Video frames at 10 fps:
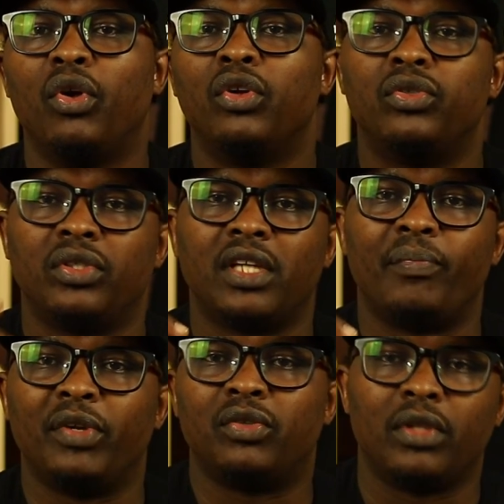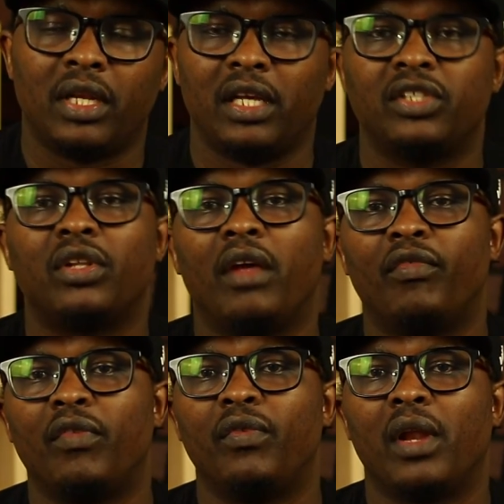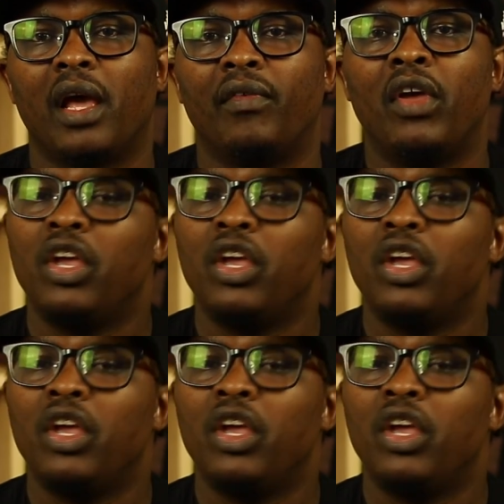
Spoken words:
to step into the next level of your life.